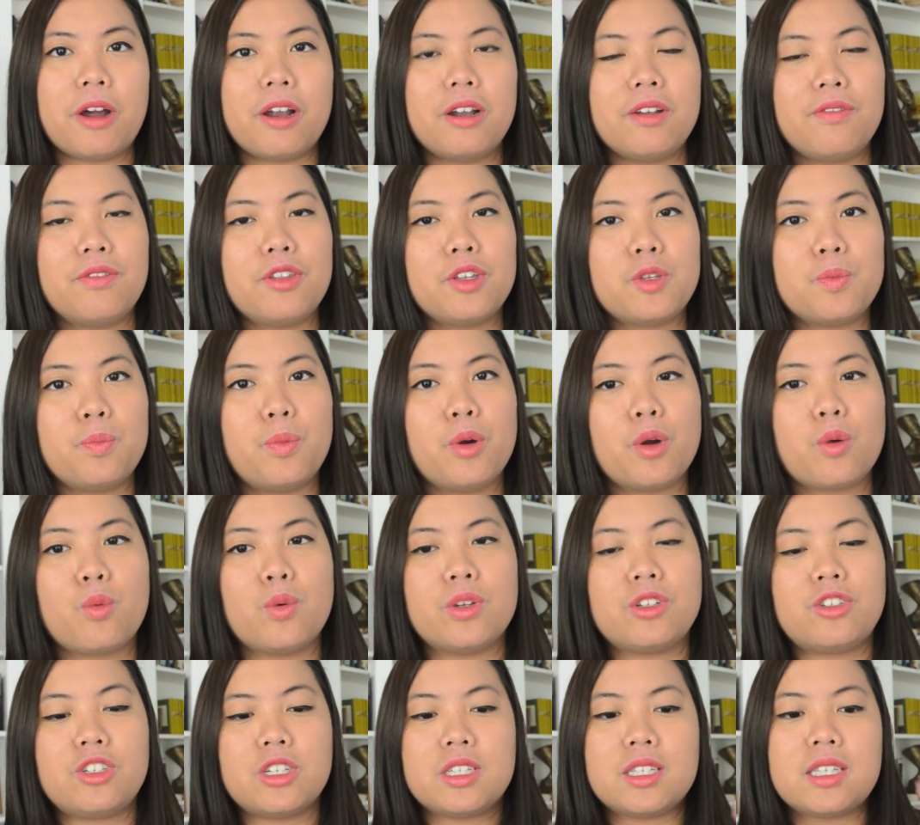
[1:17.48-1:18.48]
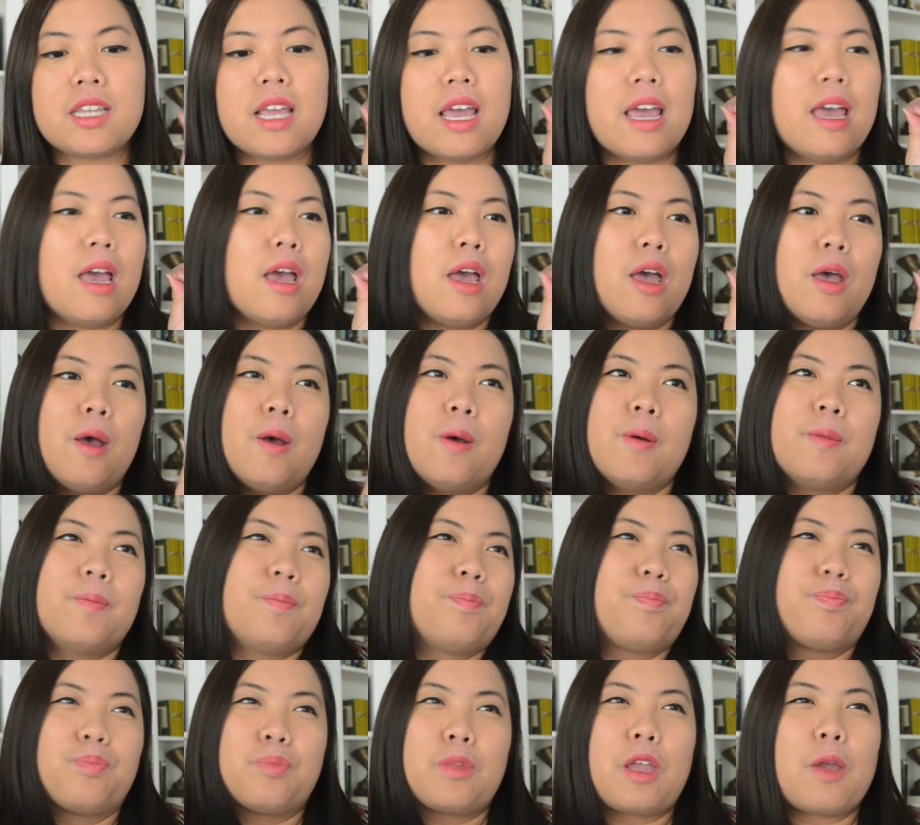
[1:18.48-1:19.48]
part of this book was just
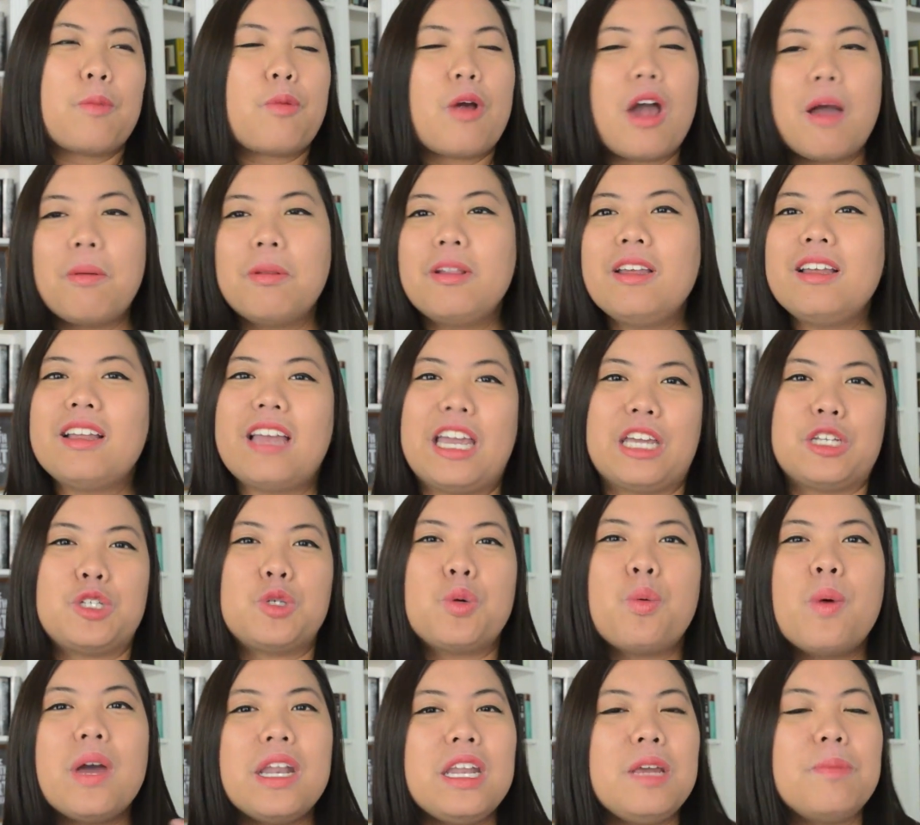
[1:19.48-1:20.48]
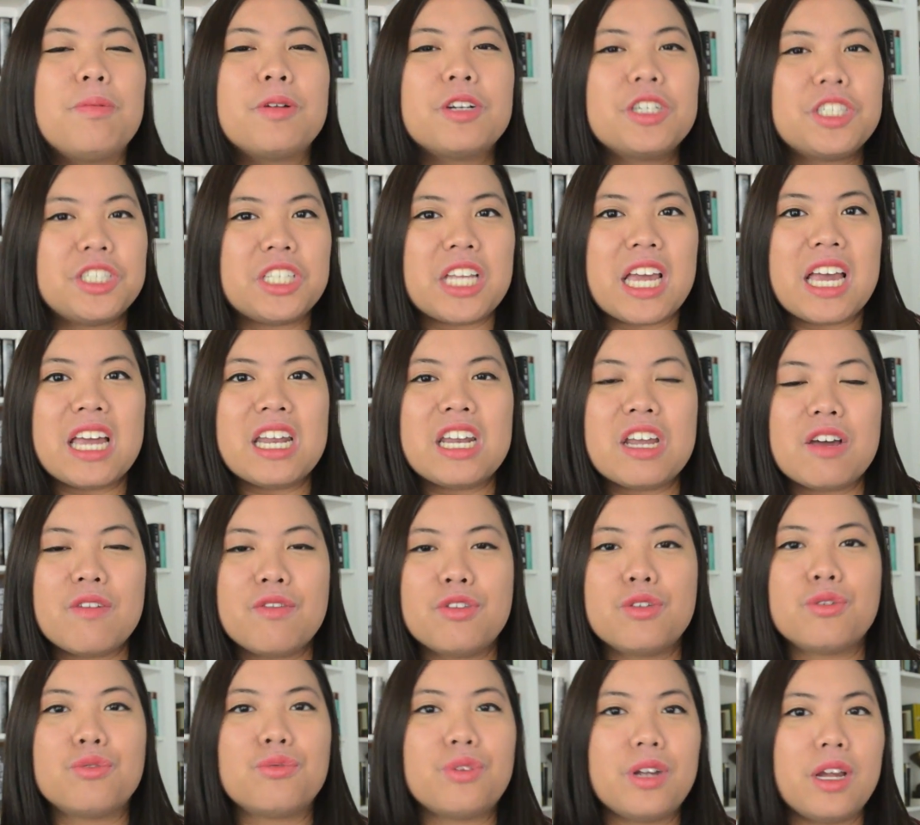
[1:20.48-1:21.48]
probably like 20%
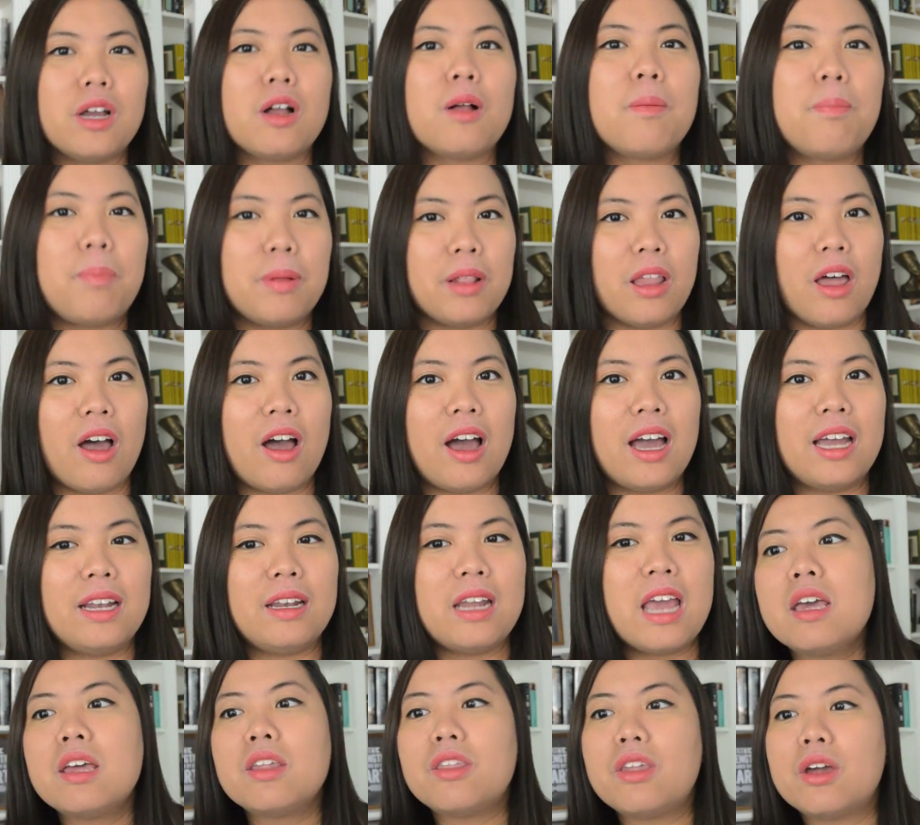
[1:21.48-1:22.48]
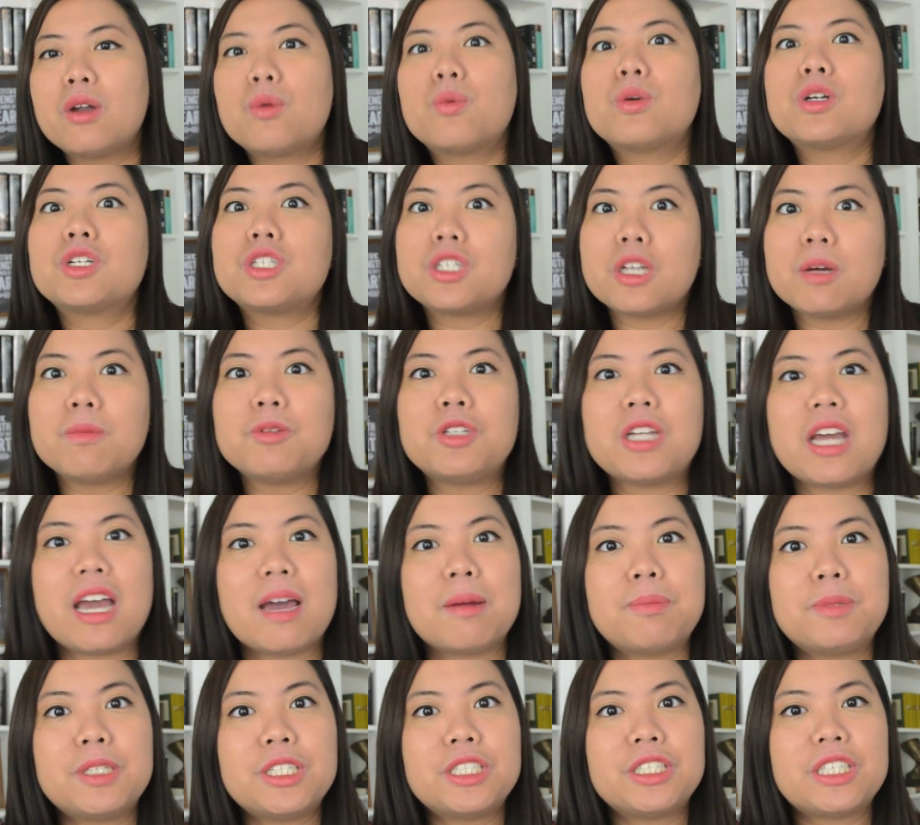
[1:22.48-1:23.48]
of the real plot. There were some
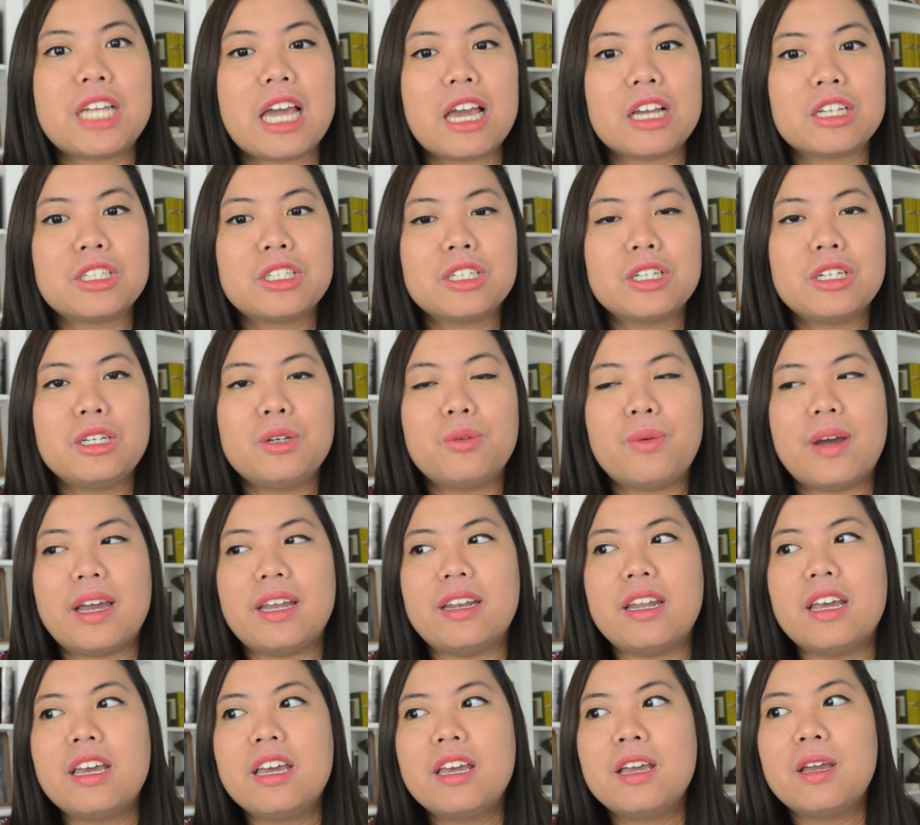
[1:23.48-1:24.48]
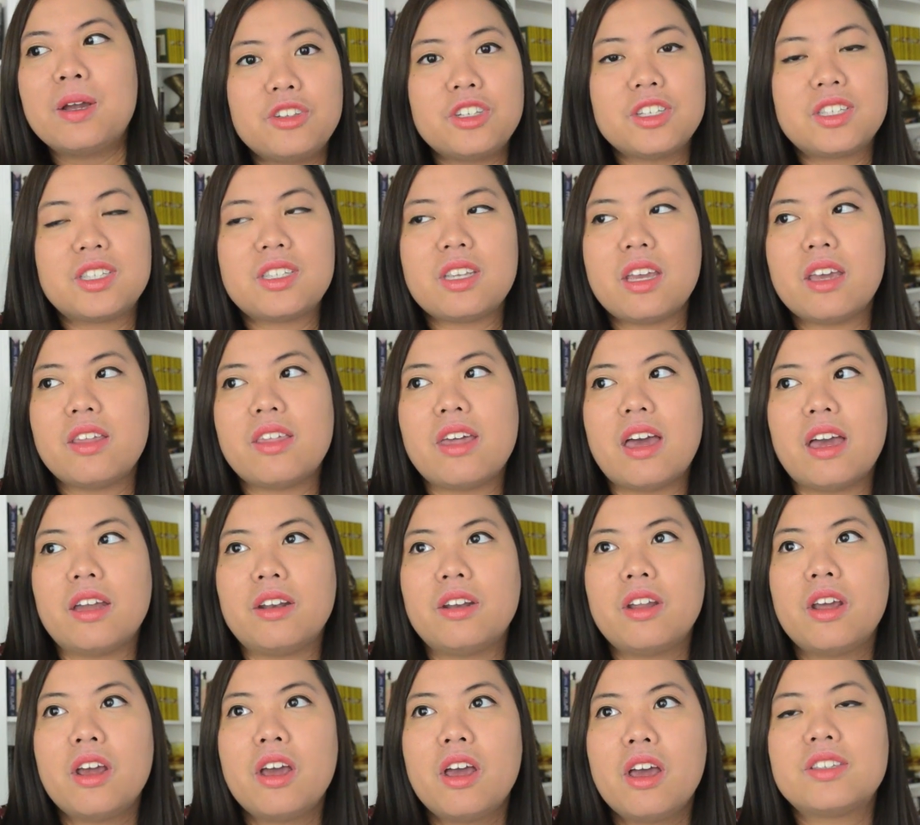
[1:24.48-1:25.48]
chapters actually when they just say
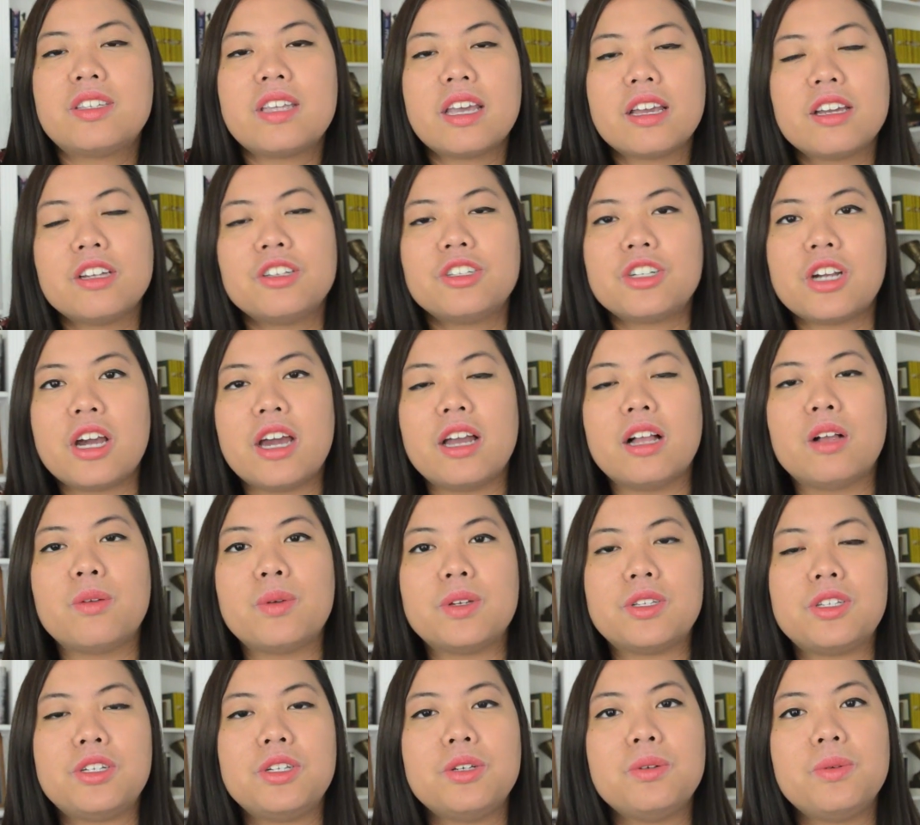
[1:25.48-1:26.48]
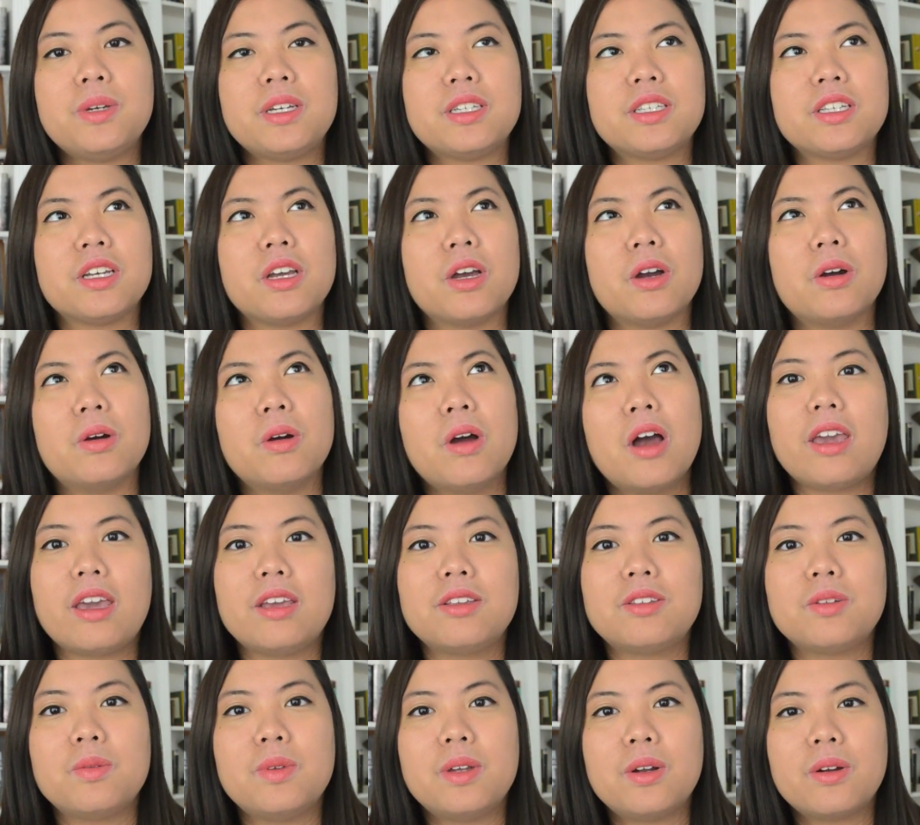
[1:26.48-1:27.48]
that the second trial was 2 weeks ago.
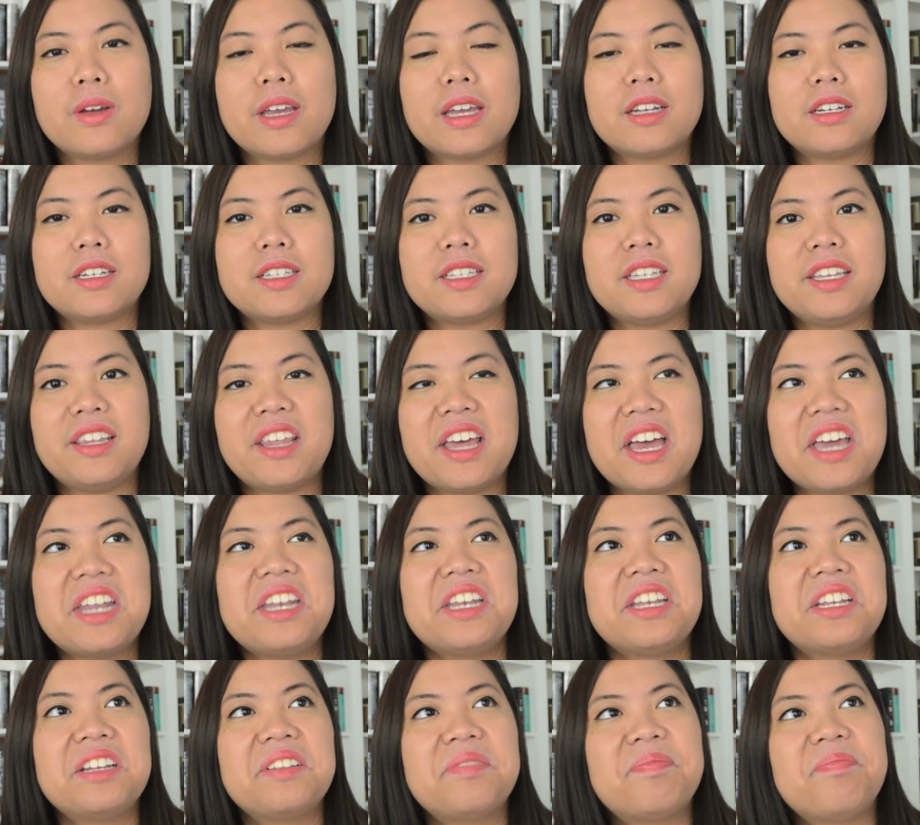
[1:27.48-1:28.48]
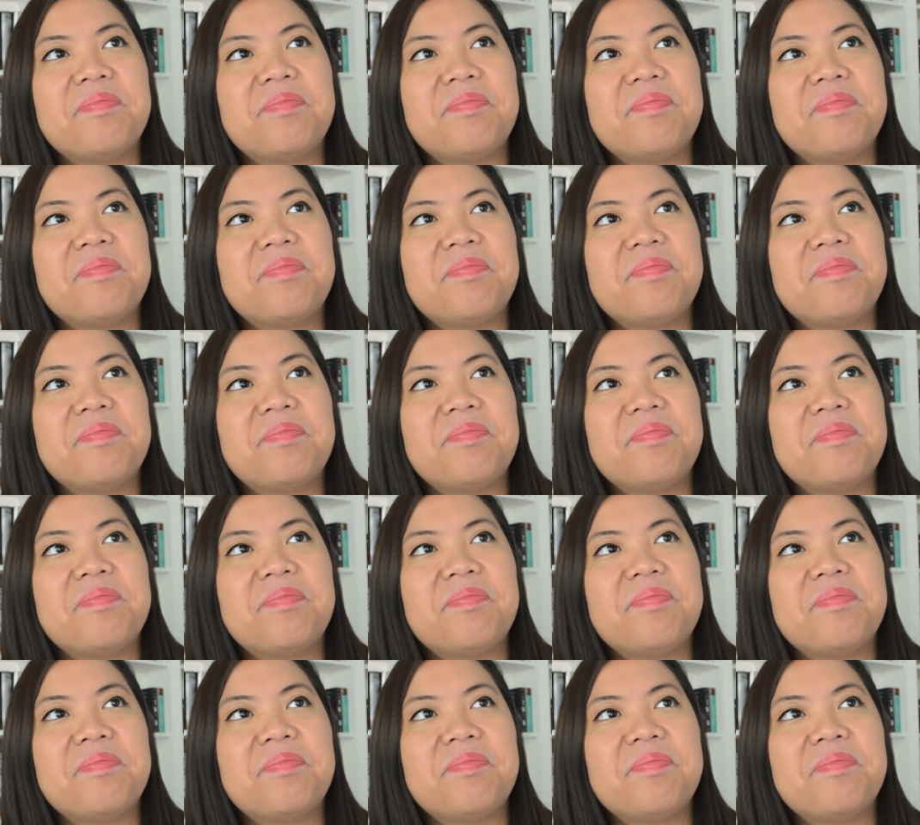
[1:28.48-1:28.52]
Okay, so we don't get to see that?